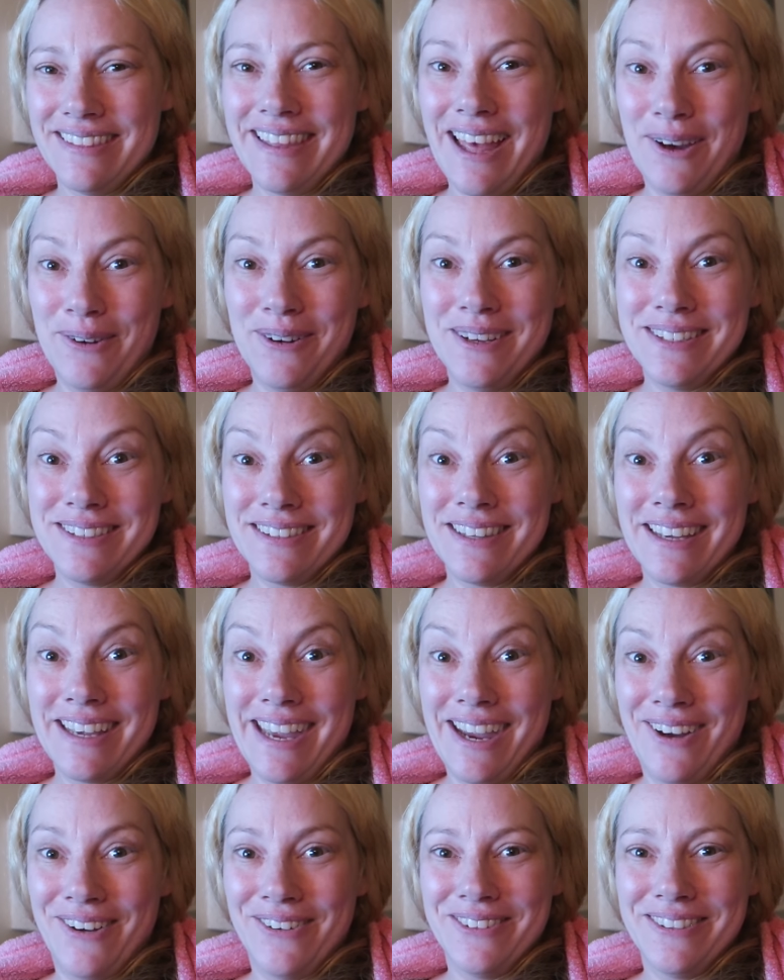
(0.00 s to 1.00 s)
that was the
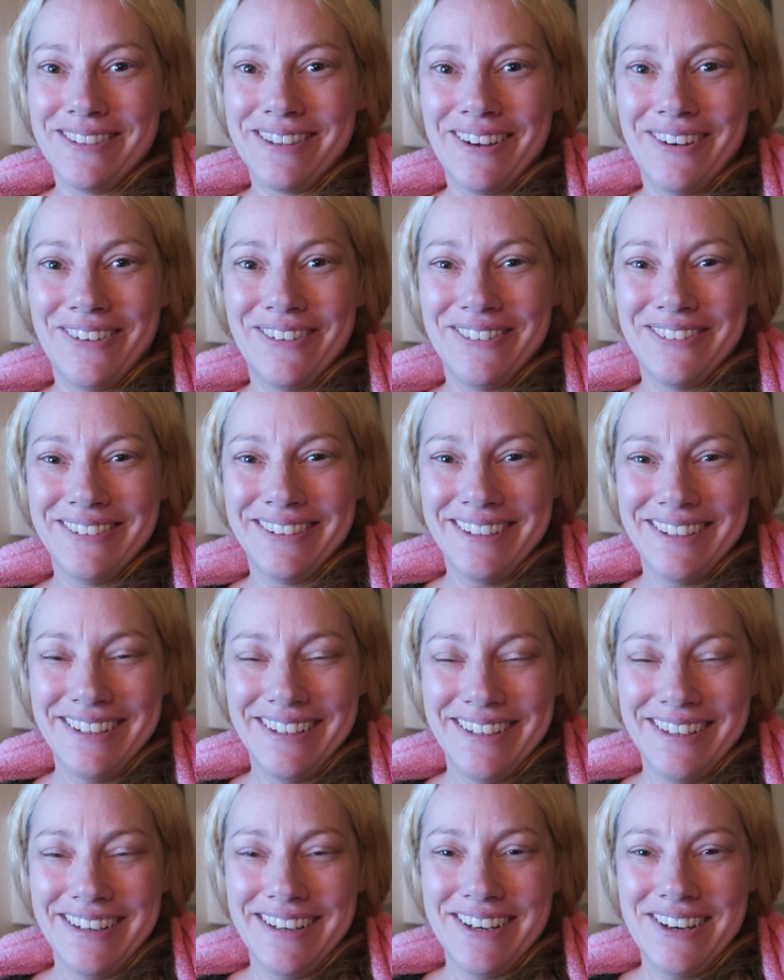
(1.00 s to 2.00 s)
count though,
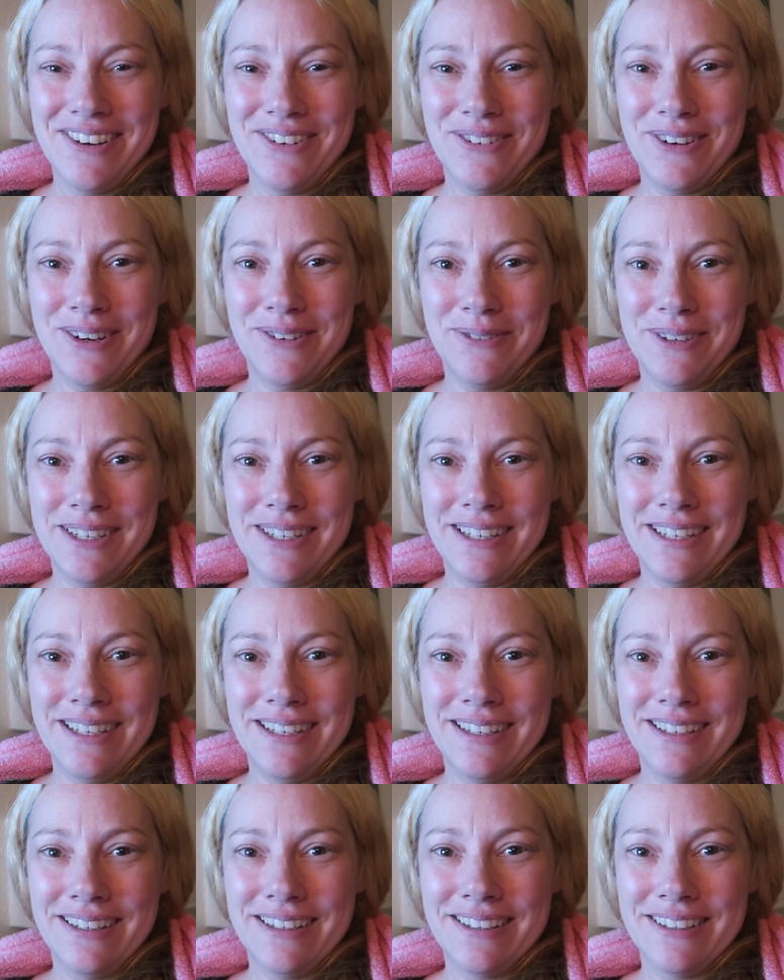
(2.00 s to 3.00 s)
when we
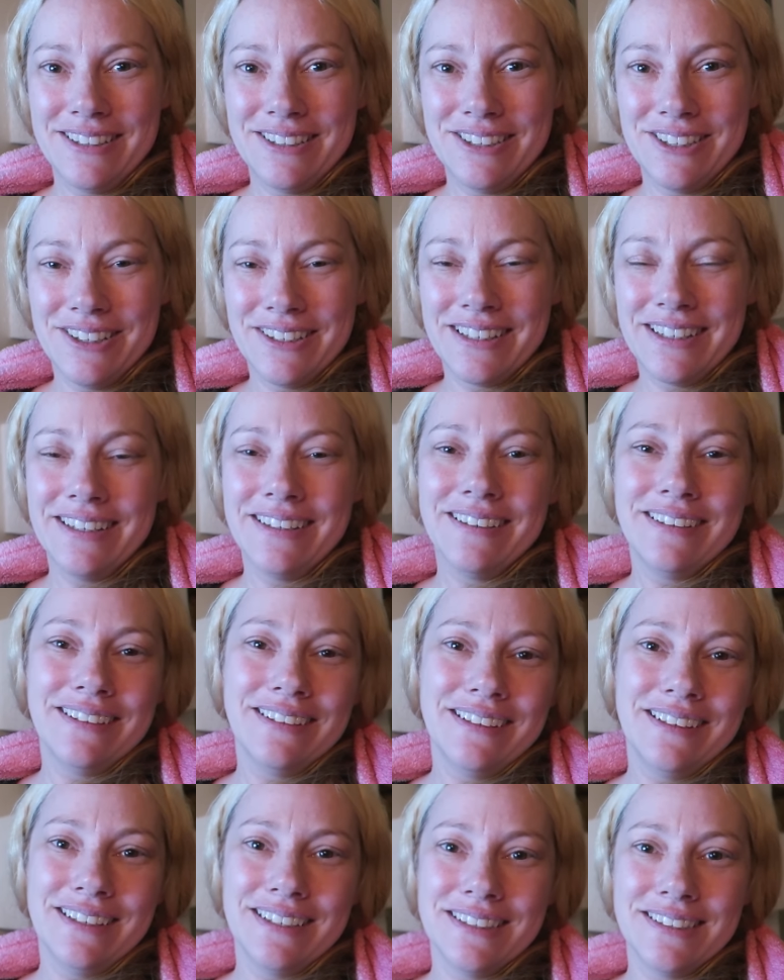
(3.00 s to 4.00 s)
took
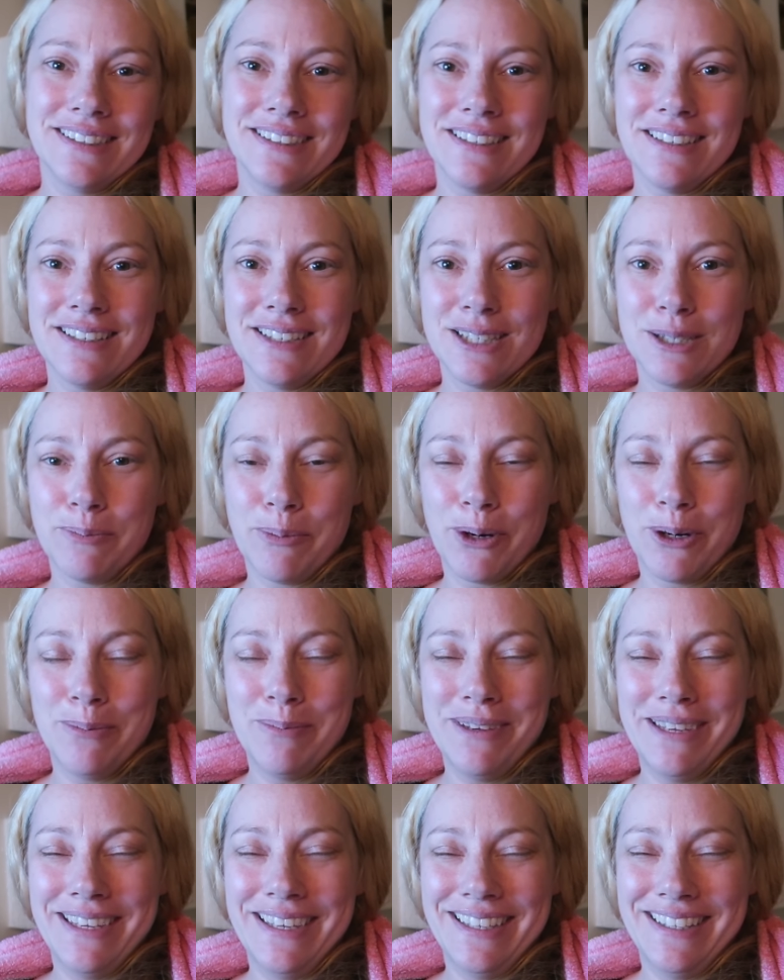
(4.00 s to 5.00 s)
his
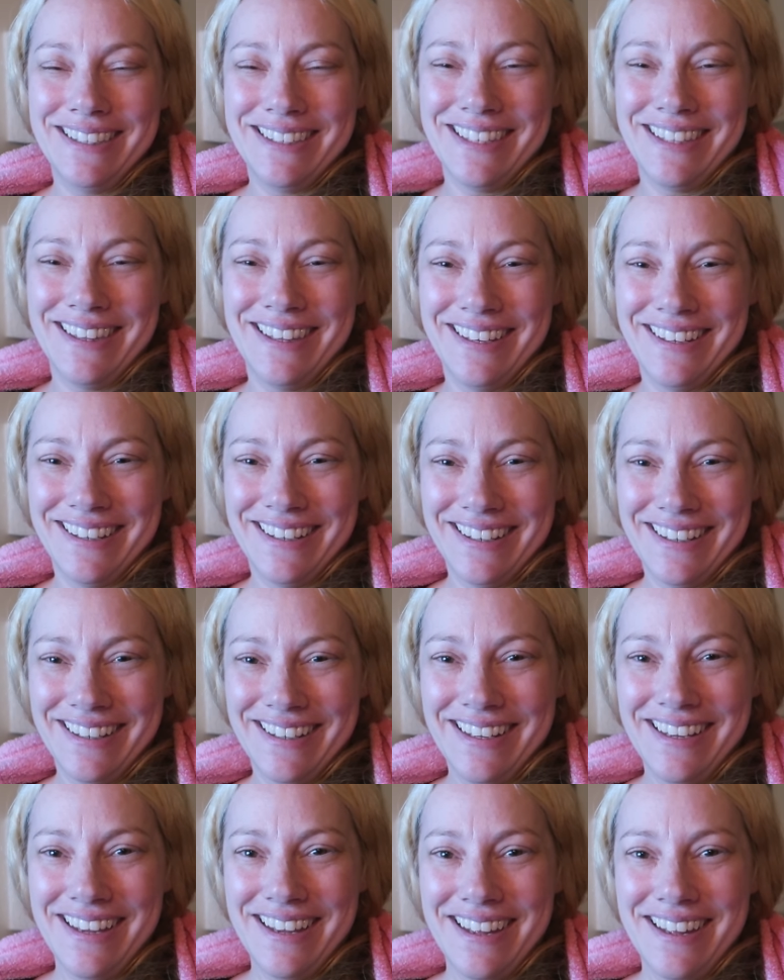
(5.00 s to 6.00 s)
sperm into
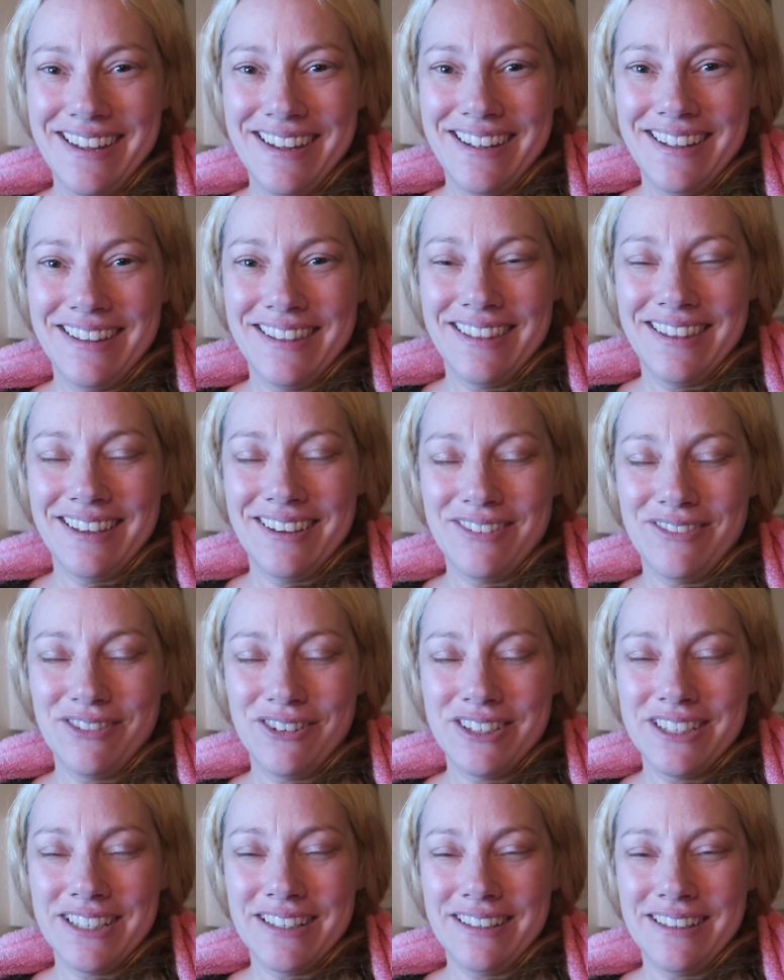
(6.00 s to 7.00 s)
the
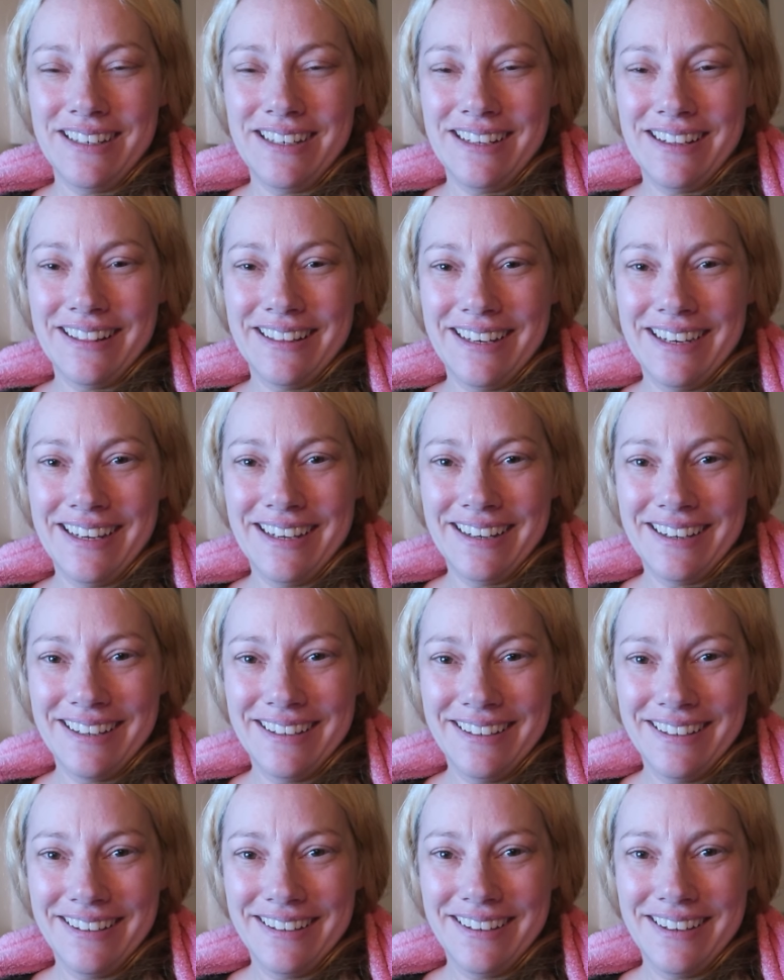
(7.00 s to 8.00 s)
fertility
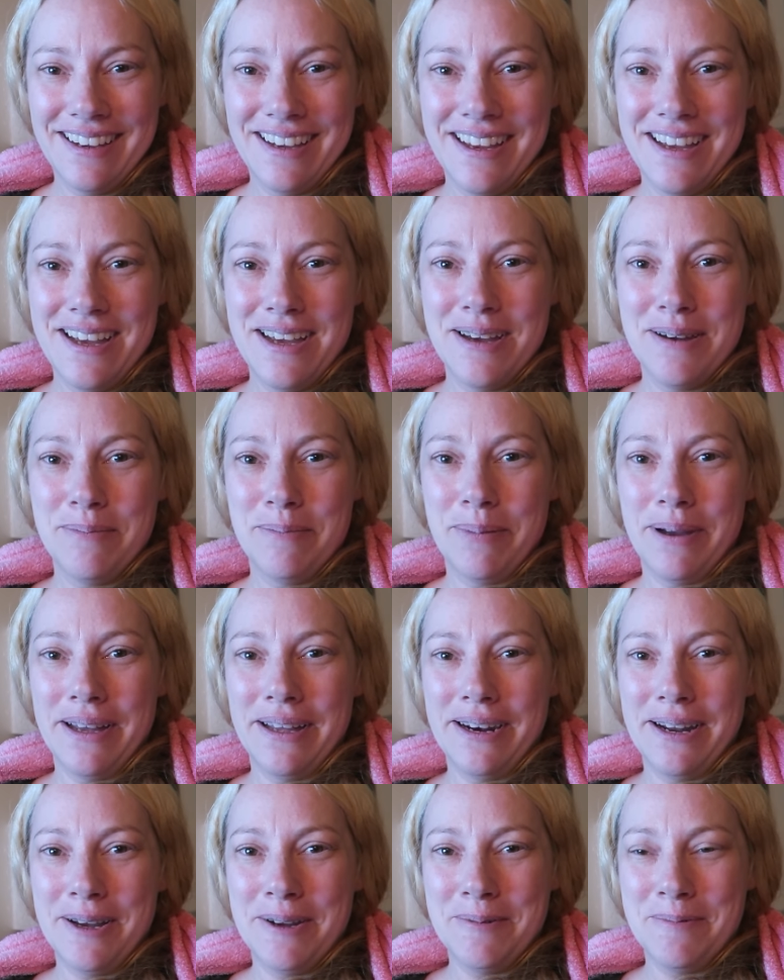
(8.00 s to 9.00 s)
clinic.
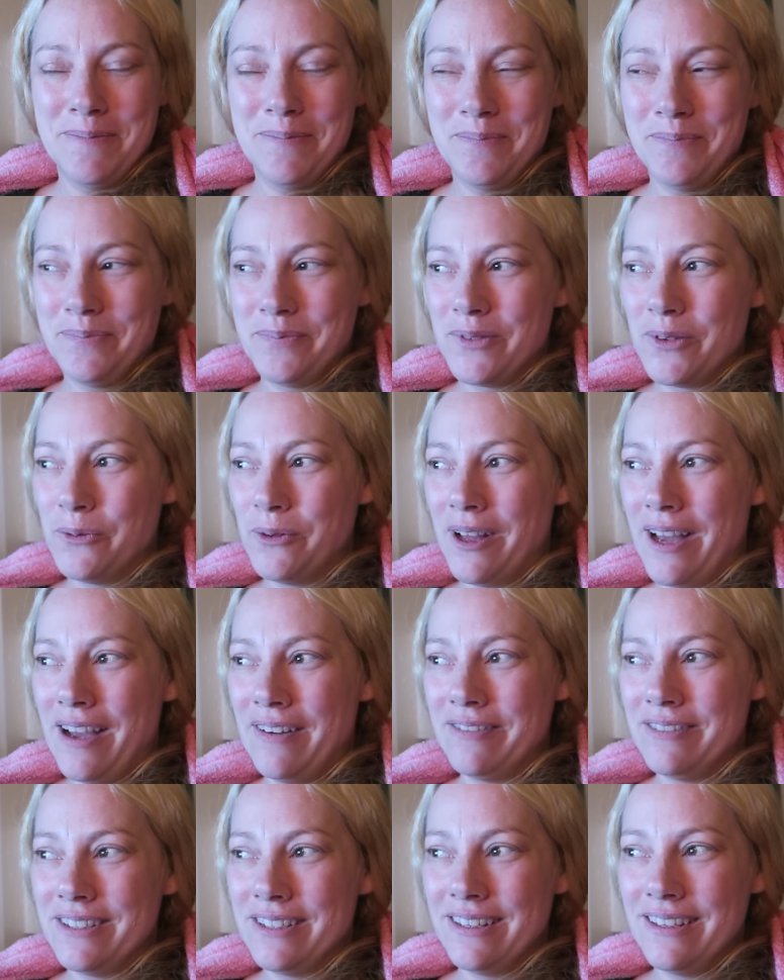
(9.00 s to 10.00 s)
But we'll
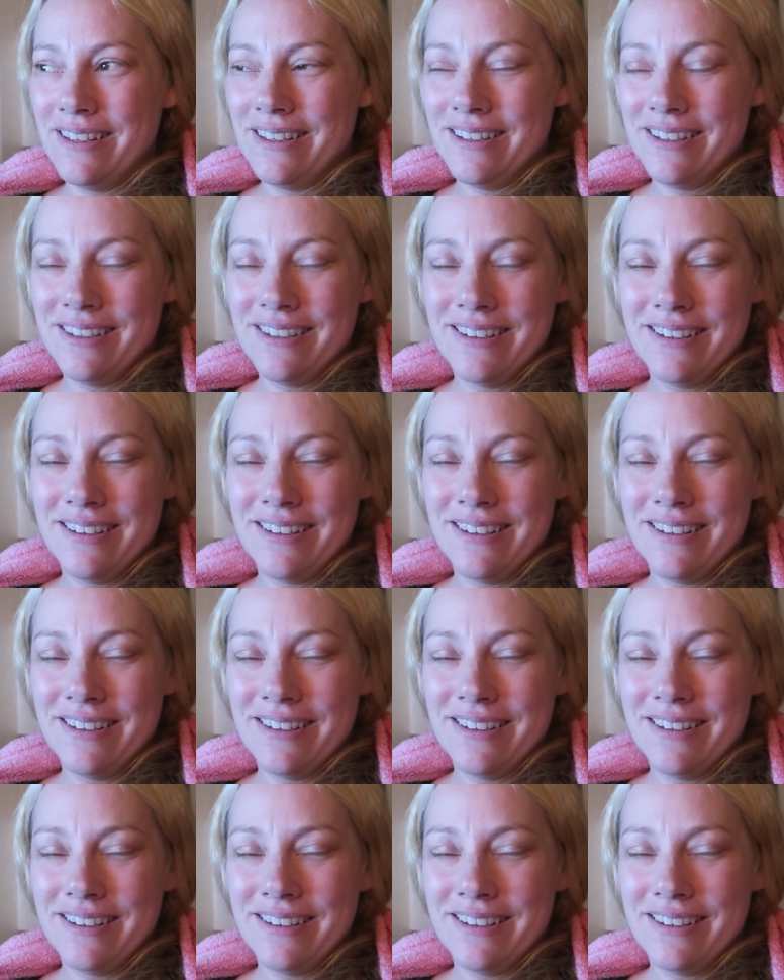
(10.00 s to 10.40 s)
have to